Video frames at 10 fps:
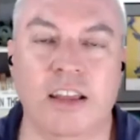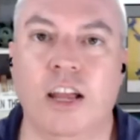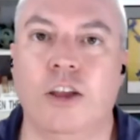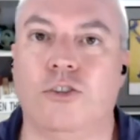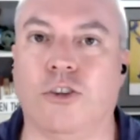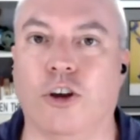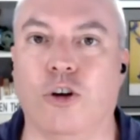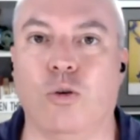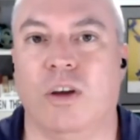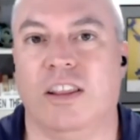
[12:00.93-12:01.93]

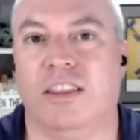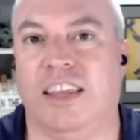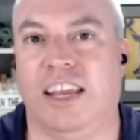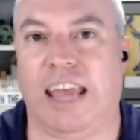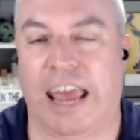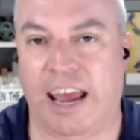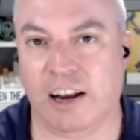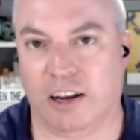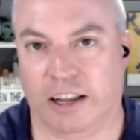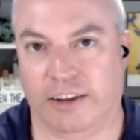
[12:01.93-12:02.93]
So the
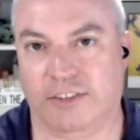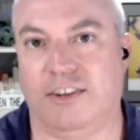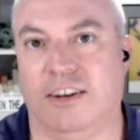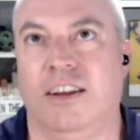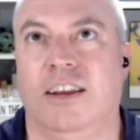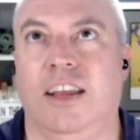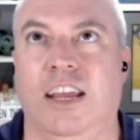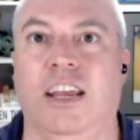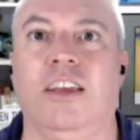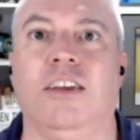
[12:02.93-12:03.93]
analyst
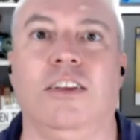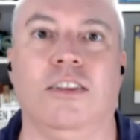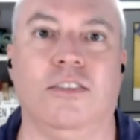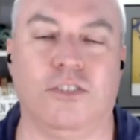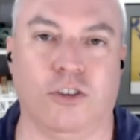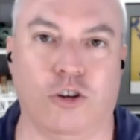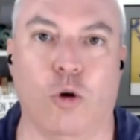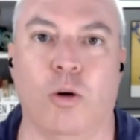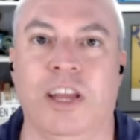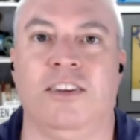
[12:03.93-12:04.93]
is
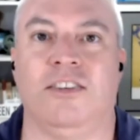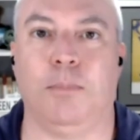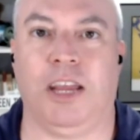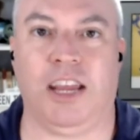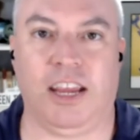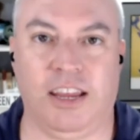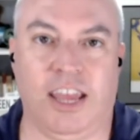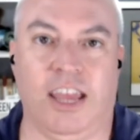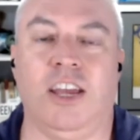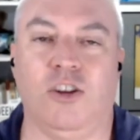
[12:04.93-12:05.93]
going to be
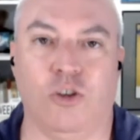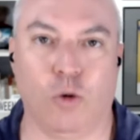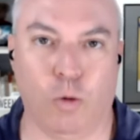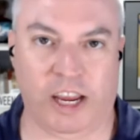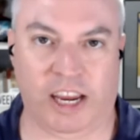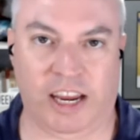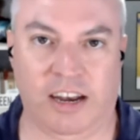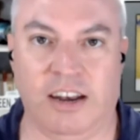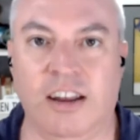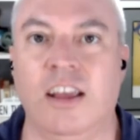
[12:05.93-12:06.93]
king and
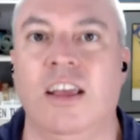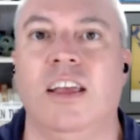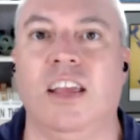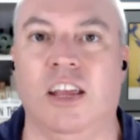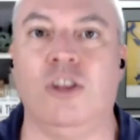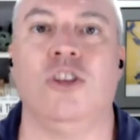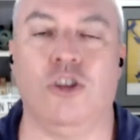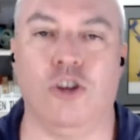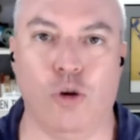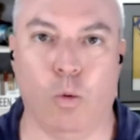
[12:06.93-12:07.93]
queen in the
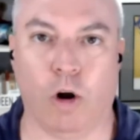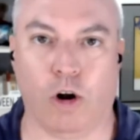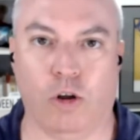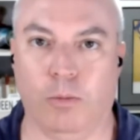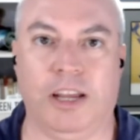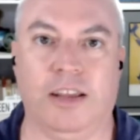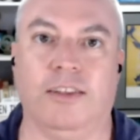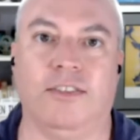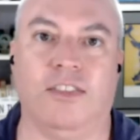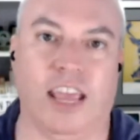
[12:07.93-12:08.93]
new world,
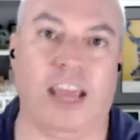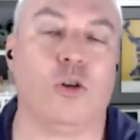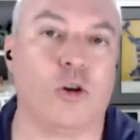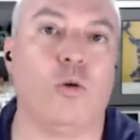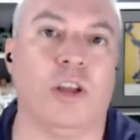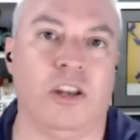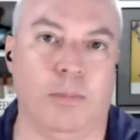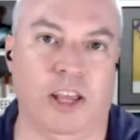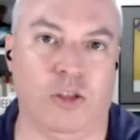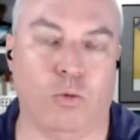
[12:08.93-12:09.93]
because they are going to
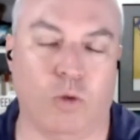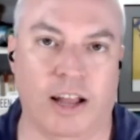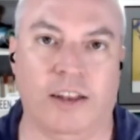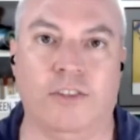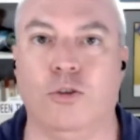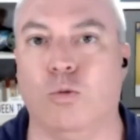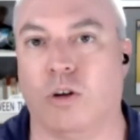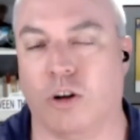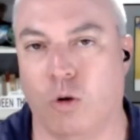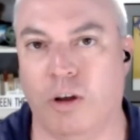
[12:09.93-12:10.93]
be the ones who
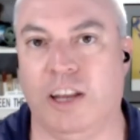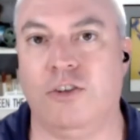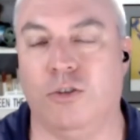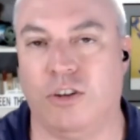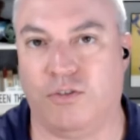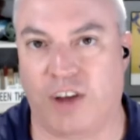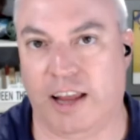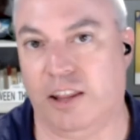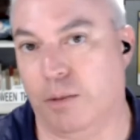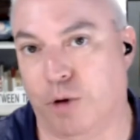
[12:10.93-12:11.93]
are going to
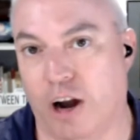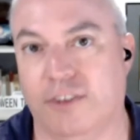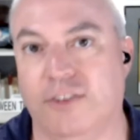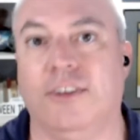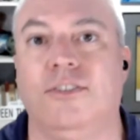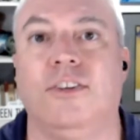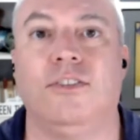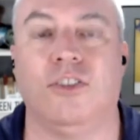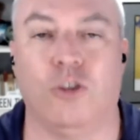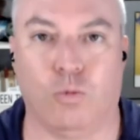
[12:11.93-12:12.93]
define the processes
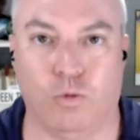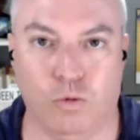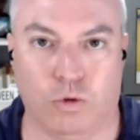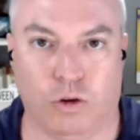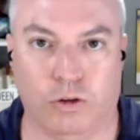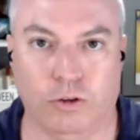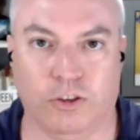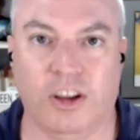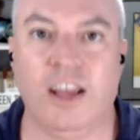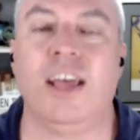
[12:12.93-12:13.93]
and the
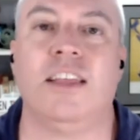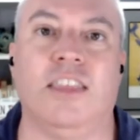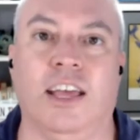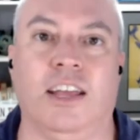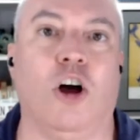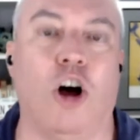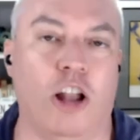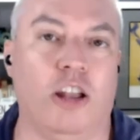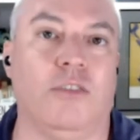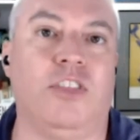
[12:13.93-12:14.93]
rules that
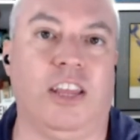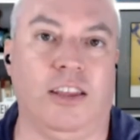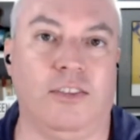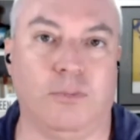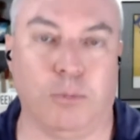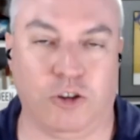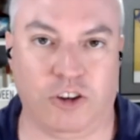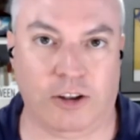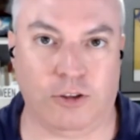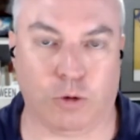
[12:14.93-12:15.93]
all of these
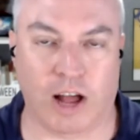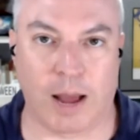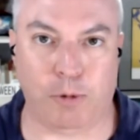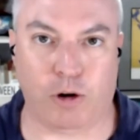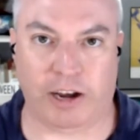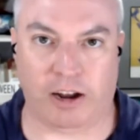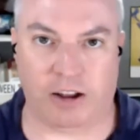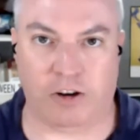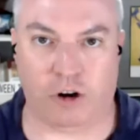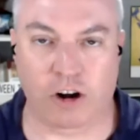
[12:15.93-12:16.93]
machines will operate
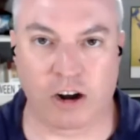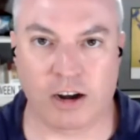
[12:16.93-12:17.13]
under.